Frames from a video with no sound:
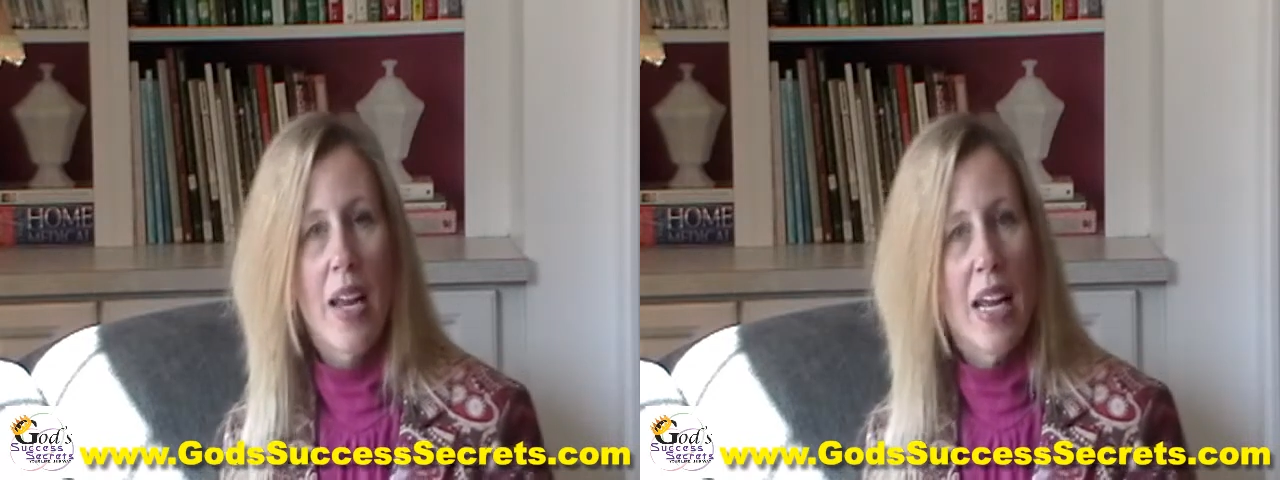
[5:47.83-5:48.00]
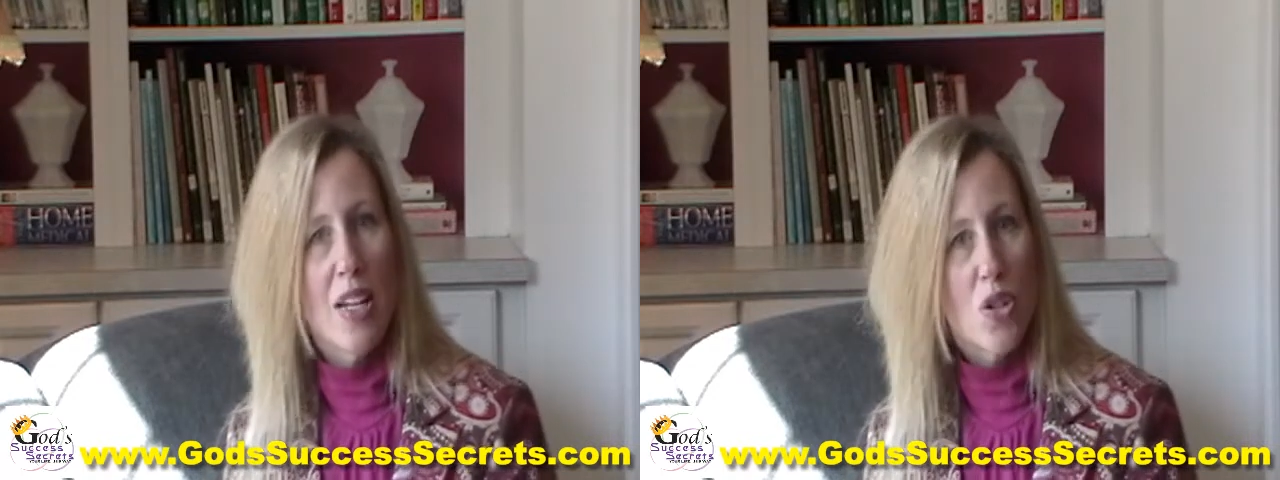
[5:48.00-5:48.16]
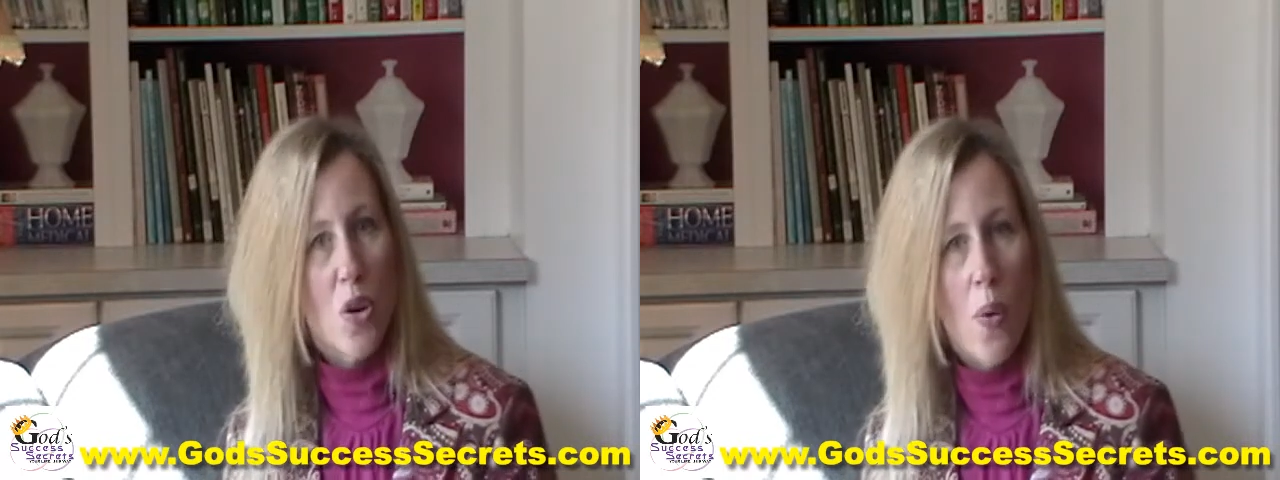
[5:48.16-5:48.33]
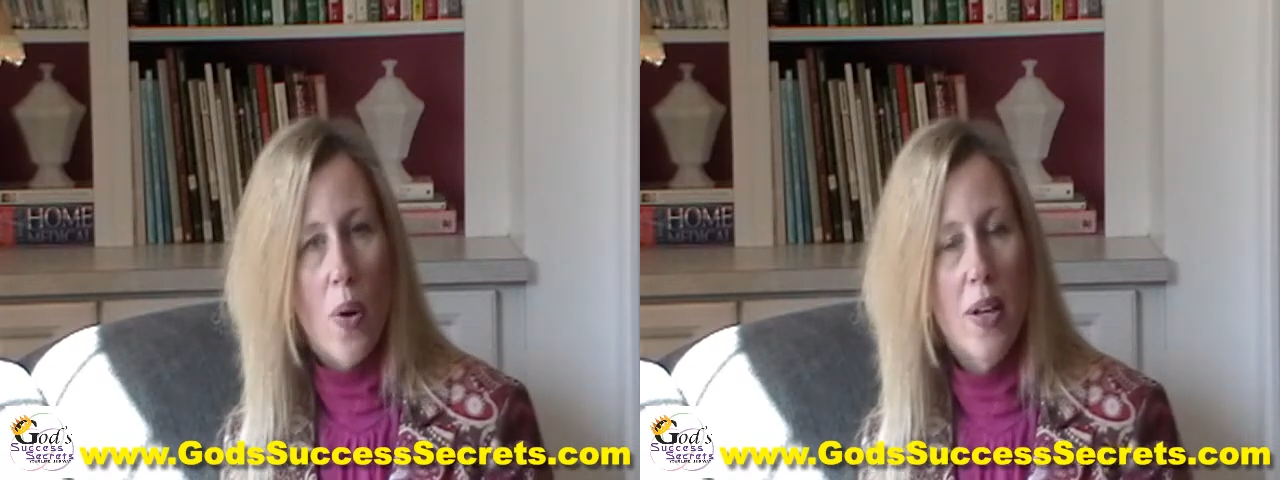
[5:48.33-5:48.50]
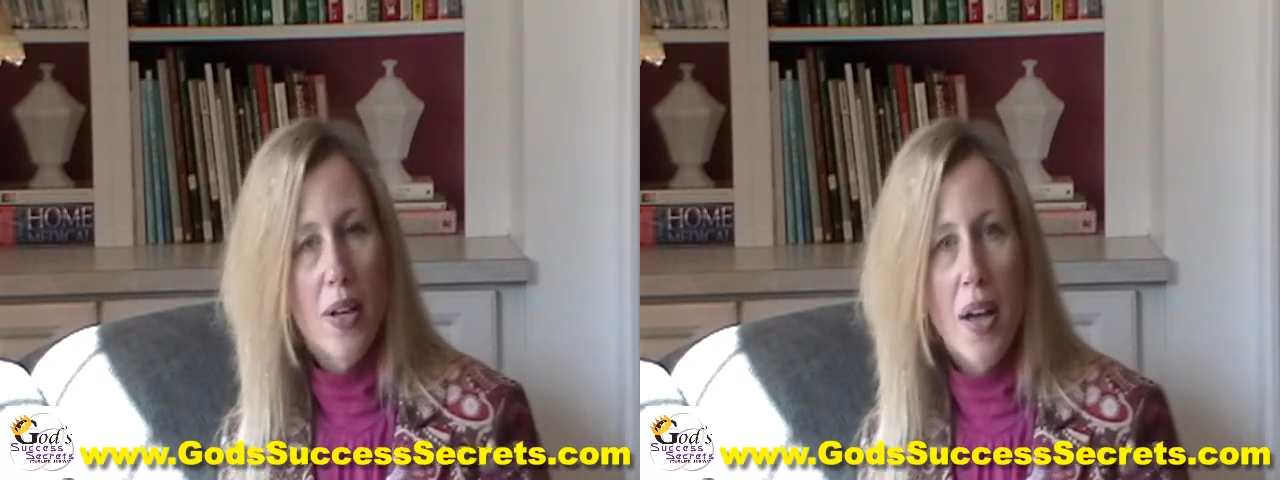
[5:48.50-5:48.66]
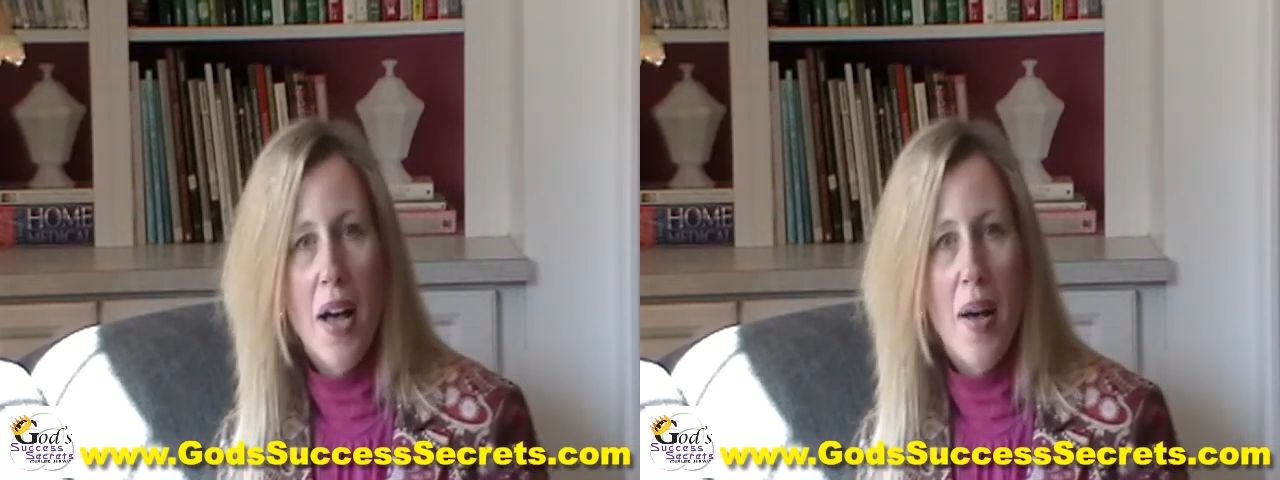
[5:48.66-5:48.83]
It's going
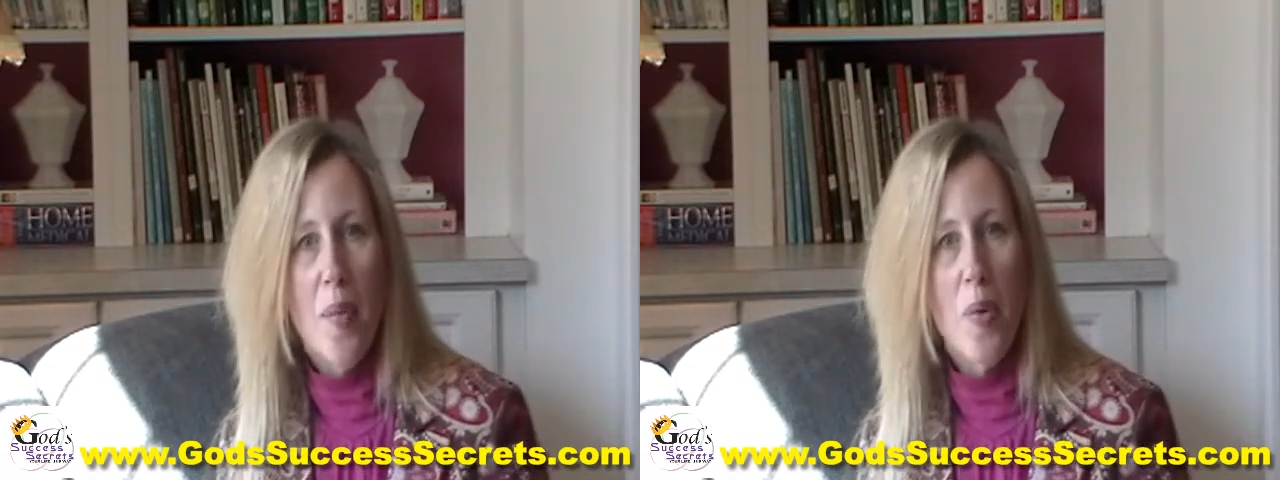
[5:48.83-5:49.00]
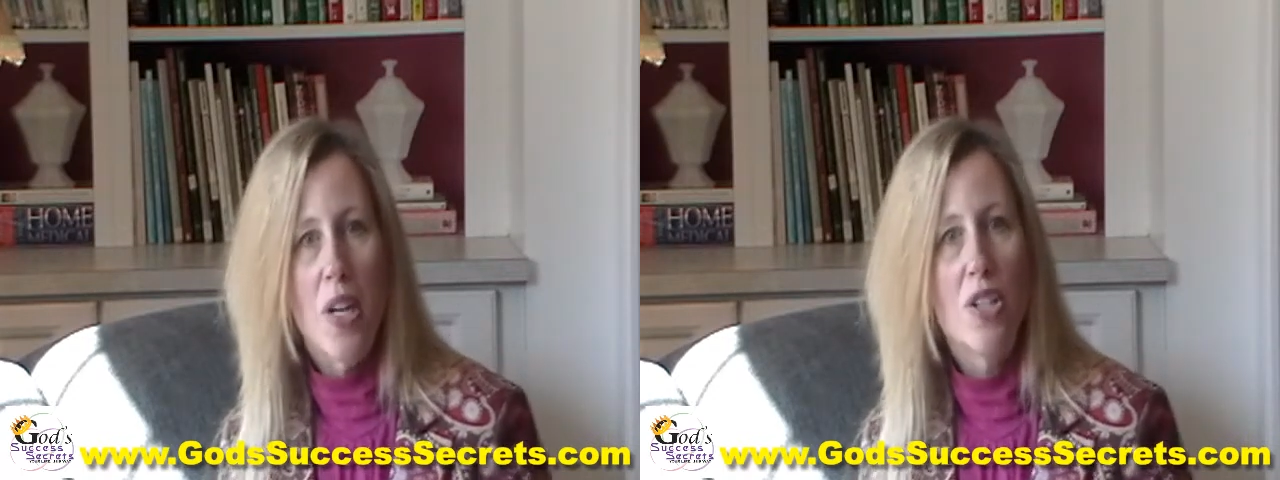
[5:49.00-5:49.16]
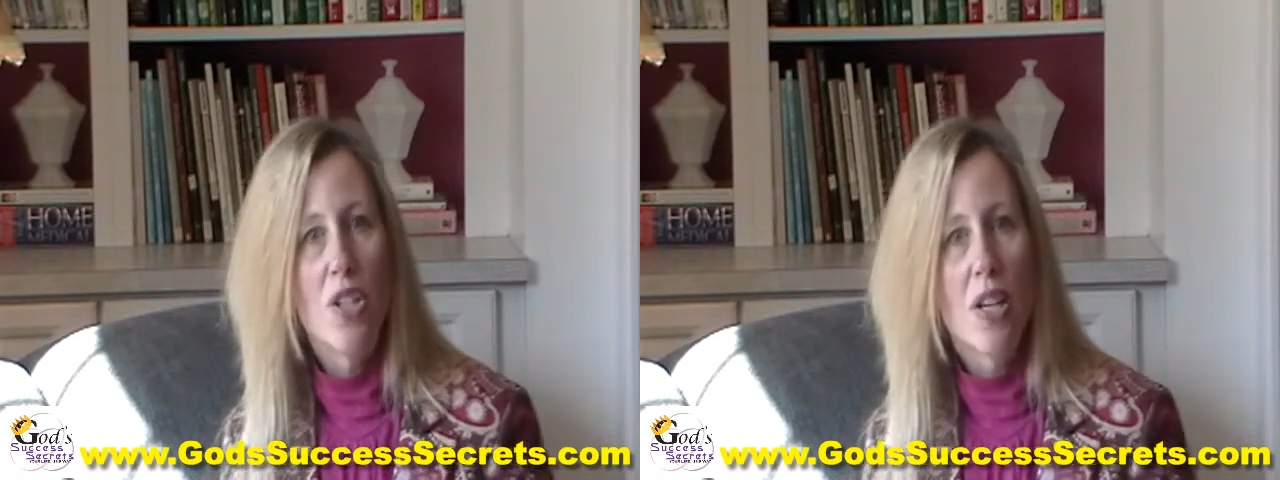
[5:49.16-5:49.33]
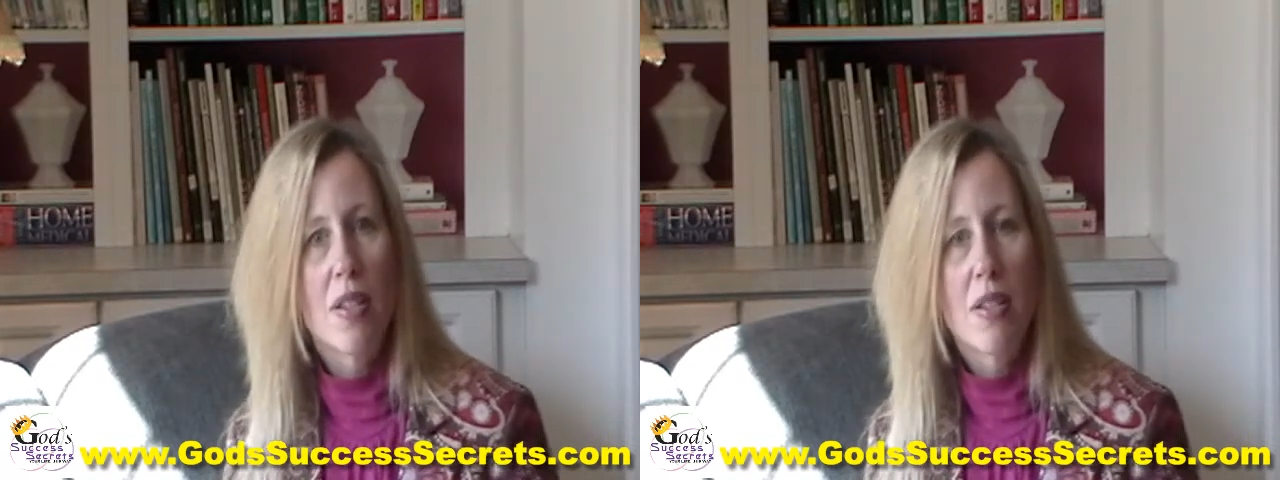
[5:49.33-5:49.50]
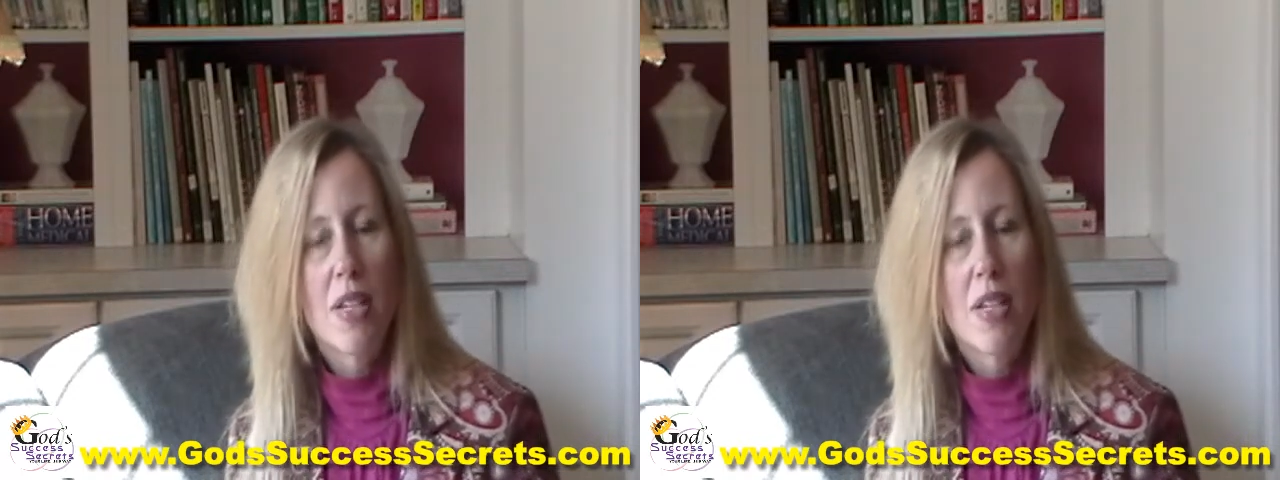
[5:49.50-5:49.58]
to come, we just